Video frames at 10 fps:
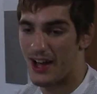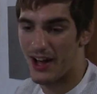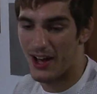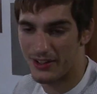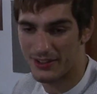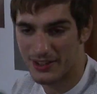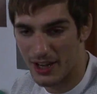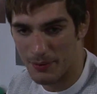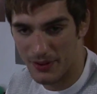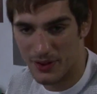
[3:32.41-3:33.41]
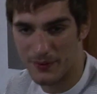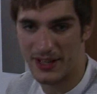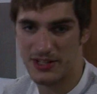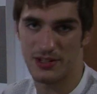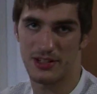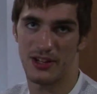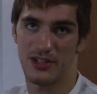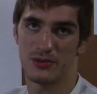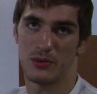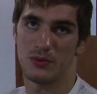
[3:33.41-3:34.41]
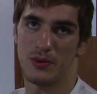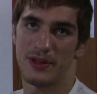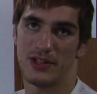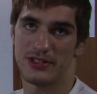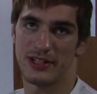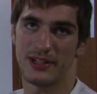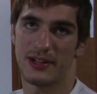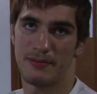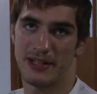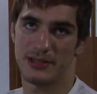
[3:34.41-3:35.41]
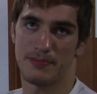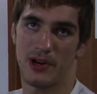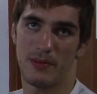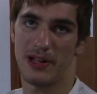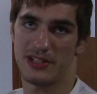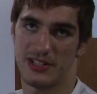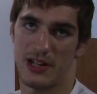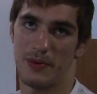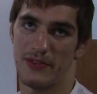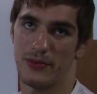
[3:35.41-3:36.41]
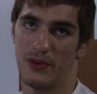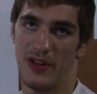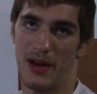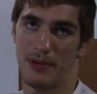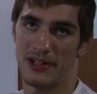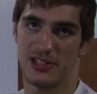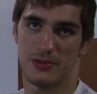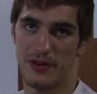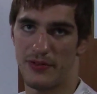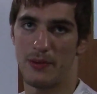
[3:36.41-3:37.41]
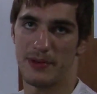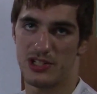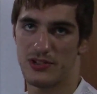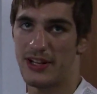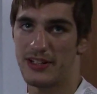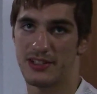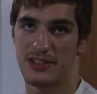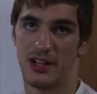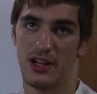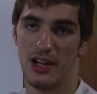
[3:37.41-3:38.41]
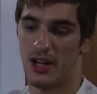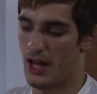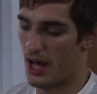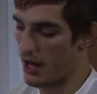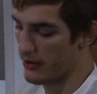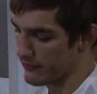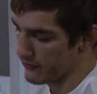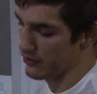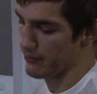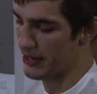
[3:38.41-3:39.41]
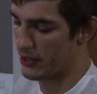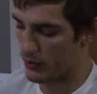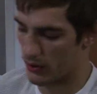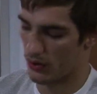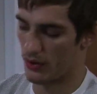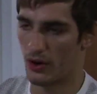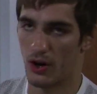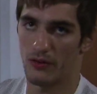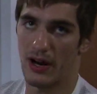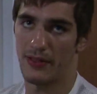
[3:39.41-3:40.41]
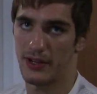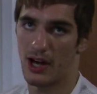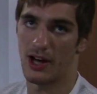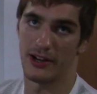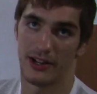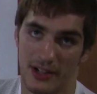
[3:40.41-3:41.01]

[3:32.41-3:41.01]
A couple of the combinations I use will be using mixing body punches up with head punches, whether they'll be straights through the middle or around the guard.